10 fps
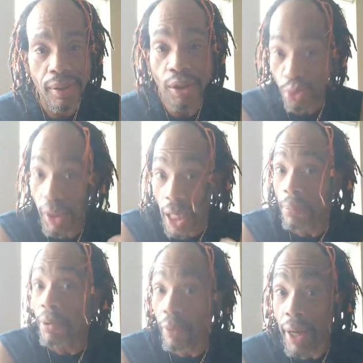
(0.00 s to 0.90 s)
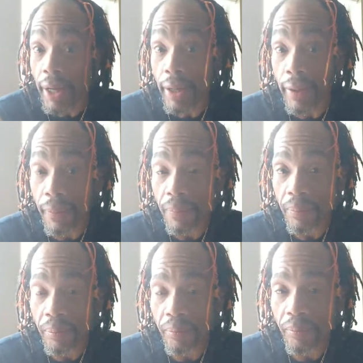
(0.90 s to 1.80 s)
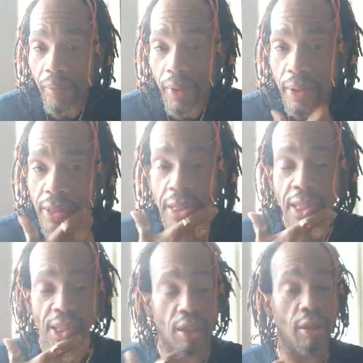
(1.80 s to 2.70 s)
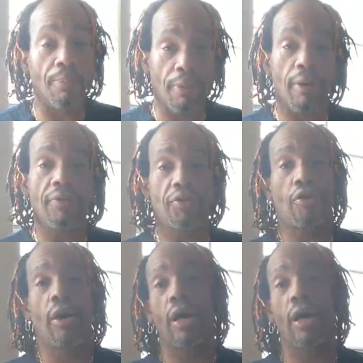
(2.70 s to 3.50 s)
You got to be ready. So the birth chart